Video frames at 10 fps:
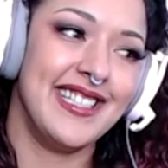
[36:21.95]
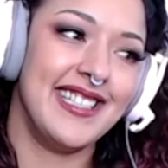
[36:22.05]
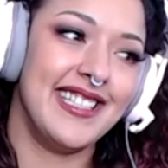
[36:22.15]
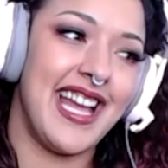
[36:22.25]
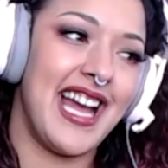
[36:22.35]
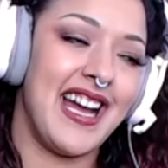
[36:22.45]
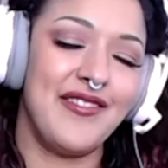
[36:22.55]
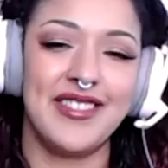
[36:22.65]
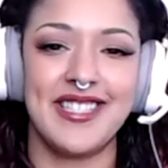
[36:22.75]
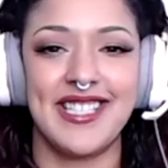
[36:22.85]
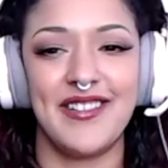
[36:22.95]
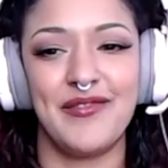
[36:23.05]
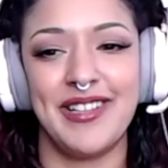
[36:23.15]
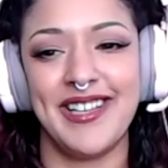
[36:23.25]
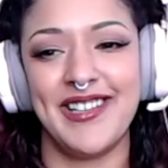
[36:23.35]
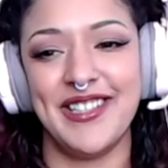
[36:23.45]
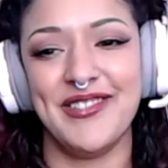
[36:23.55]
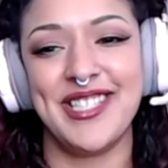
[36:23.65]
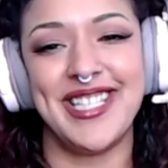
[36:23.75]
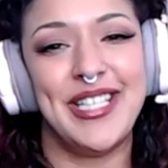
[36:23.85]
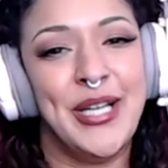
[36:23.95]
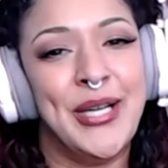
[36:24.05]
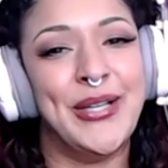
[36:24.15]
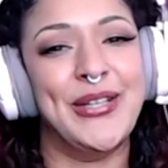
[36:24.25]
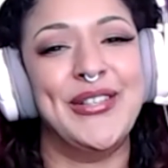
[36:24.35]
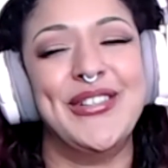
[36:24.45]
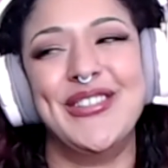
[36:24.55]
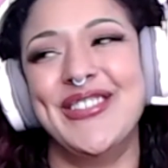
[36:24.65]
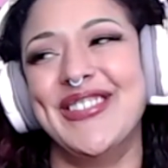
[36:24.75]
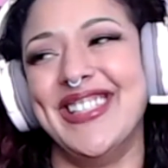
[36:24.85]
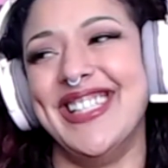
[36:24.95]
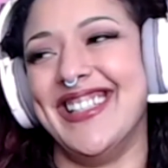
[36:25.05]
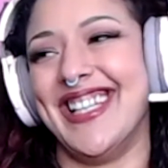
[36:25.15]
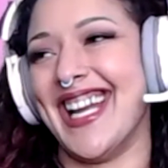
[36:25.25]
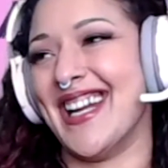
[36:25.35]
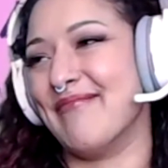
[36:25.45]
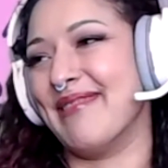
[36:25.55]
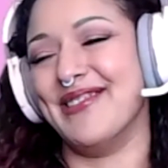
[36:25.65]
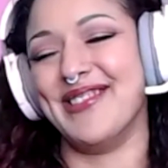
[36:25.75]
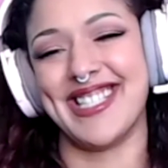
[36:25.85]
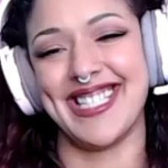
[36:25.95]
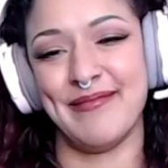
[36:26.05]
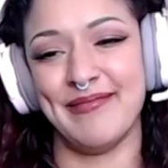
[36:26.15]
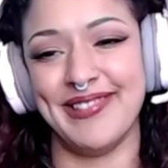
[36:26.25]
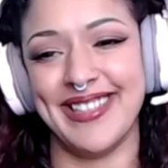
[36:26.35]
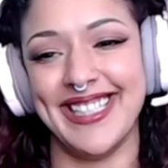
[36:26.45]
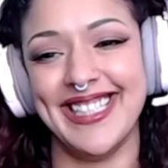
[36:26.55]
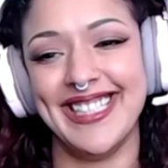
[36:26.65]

half the stuff we all used to do. You can't post anymore.